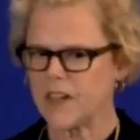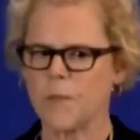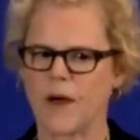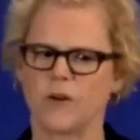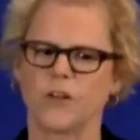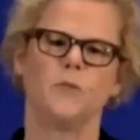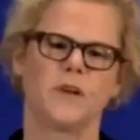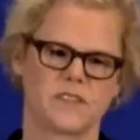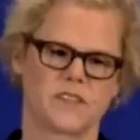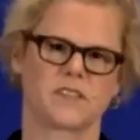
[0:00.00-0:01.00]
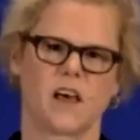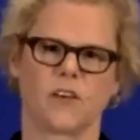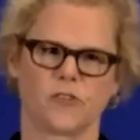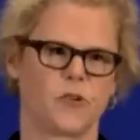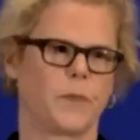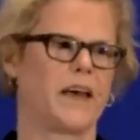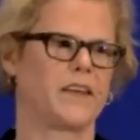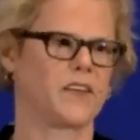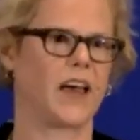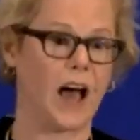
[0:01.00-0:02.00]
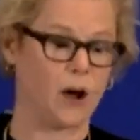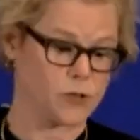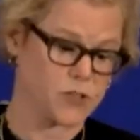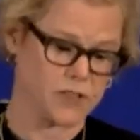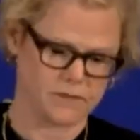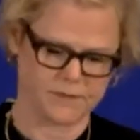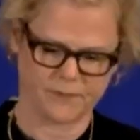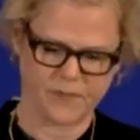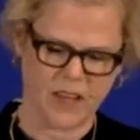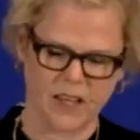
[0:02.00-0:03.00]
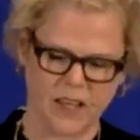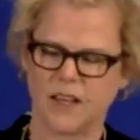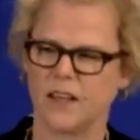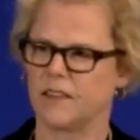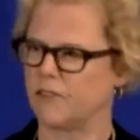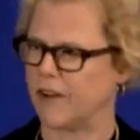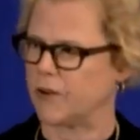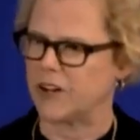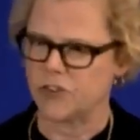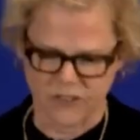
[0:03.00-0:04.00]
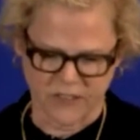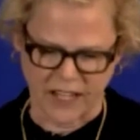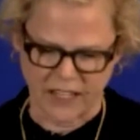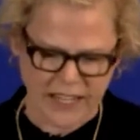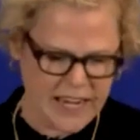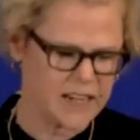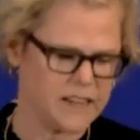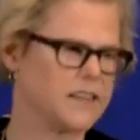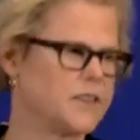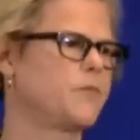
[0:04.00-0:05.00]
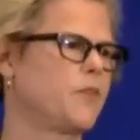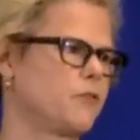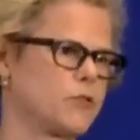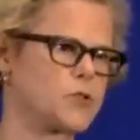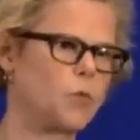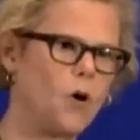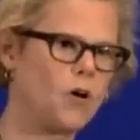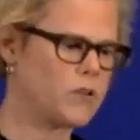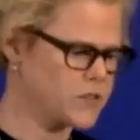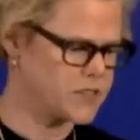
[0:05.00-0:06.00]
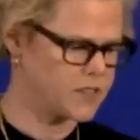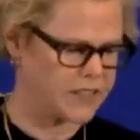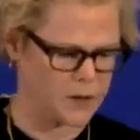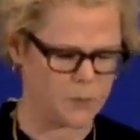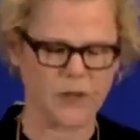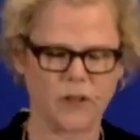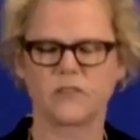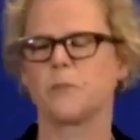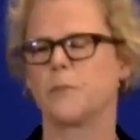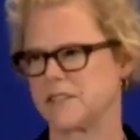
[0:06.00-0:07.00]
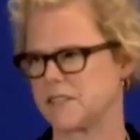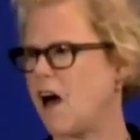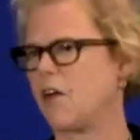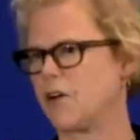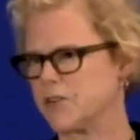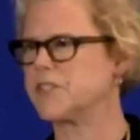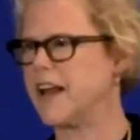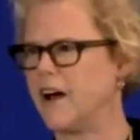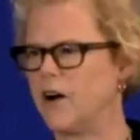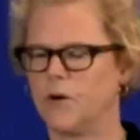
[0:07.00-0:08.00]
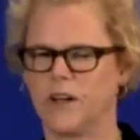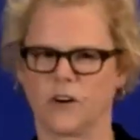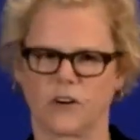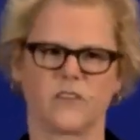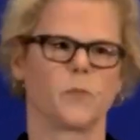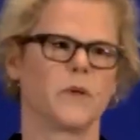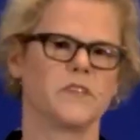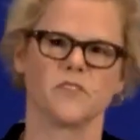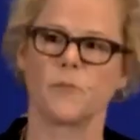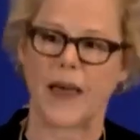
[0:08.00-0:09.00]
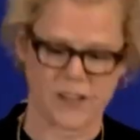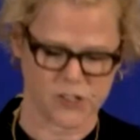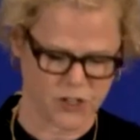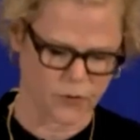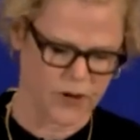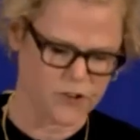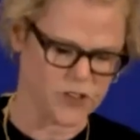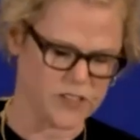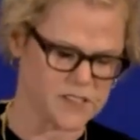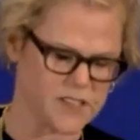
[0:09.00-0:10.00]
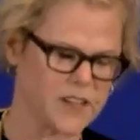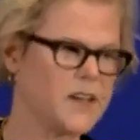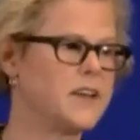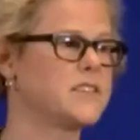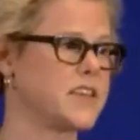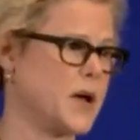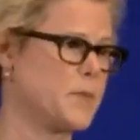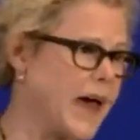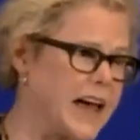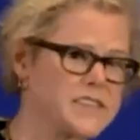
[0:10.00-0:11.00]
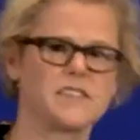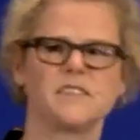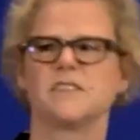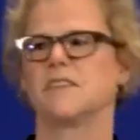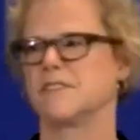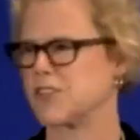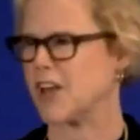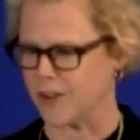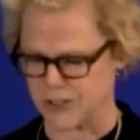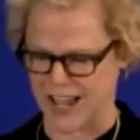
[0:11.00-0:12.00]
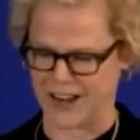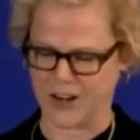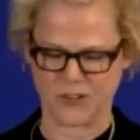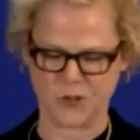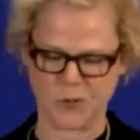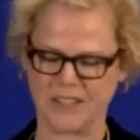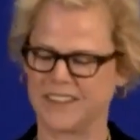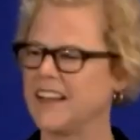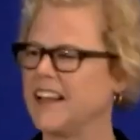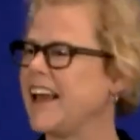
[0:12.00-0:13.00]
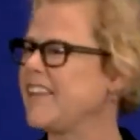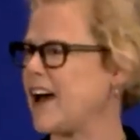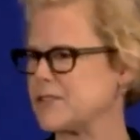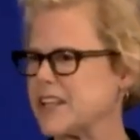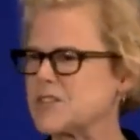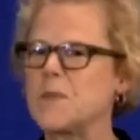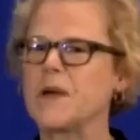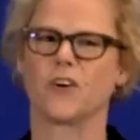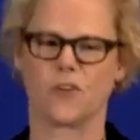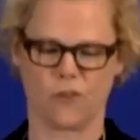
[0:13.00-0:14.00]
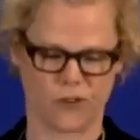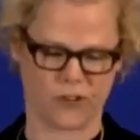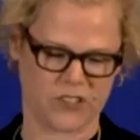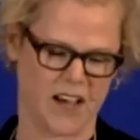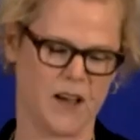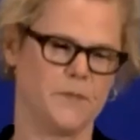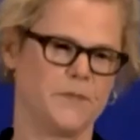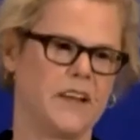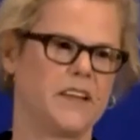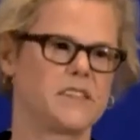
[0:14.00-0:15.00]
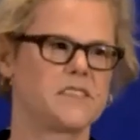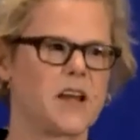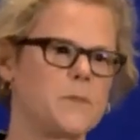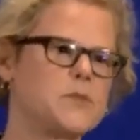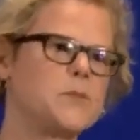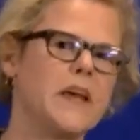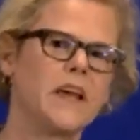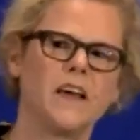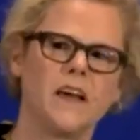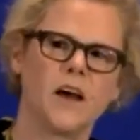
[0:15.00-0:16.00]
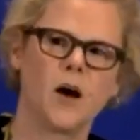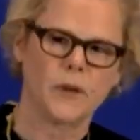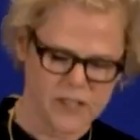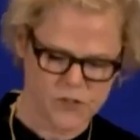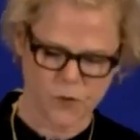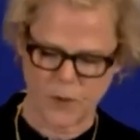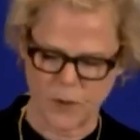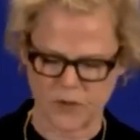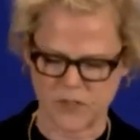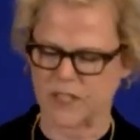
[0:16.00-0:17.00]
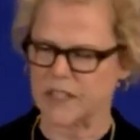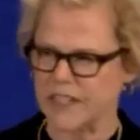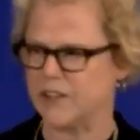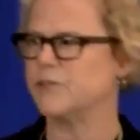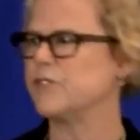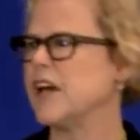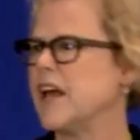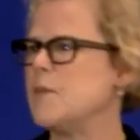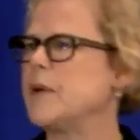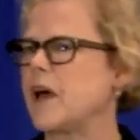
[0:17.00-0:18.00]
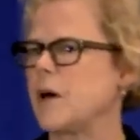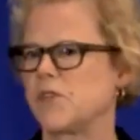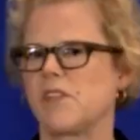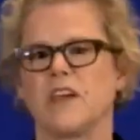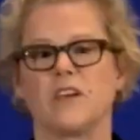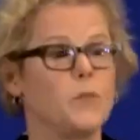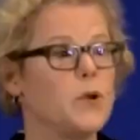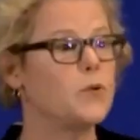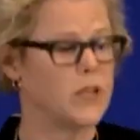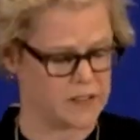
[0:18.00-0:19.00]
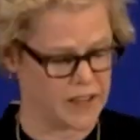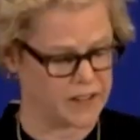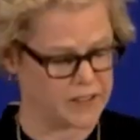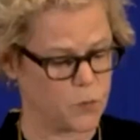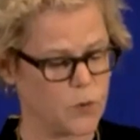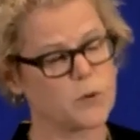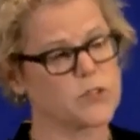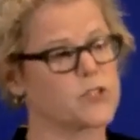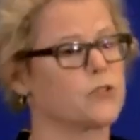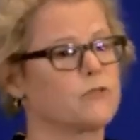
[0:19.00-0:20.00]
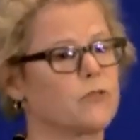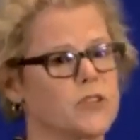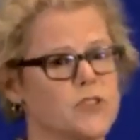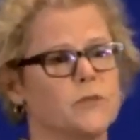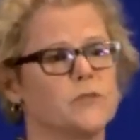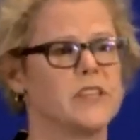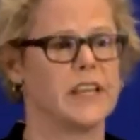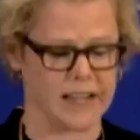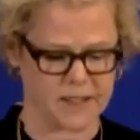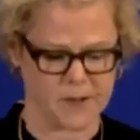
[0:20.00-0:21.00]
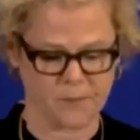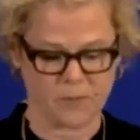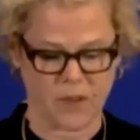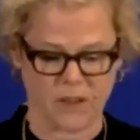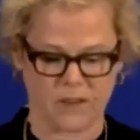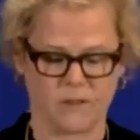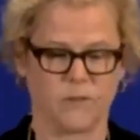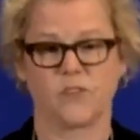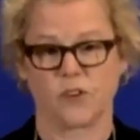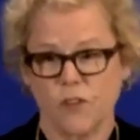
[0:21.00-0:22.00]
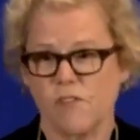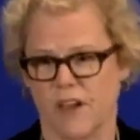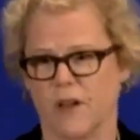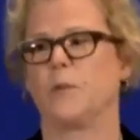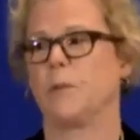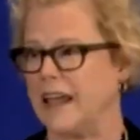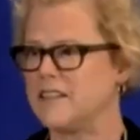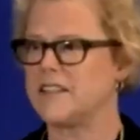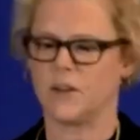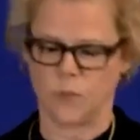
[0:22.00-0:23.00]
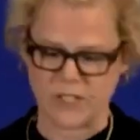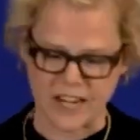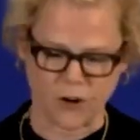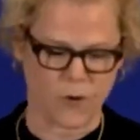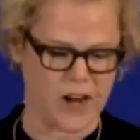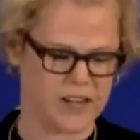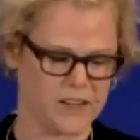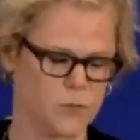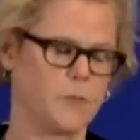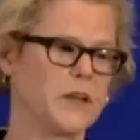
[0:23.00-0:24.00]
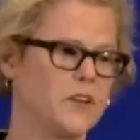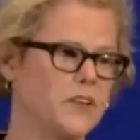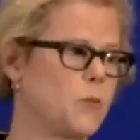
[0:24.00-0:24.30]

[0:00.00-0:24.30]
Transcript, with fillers: Think about humanistic scholarship as a house. The foundations get laid, the first walls get built by scholars now in our disciplines of past generations. Time passes, scholars add onto it, the house gets bigger over time and it stops being a place for people to live and becomes a thing of beauty that we preserve for its own sake. It's a good thing. We paint it, we decorate it, we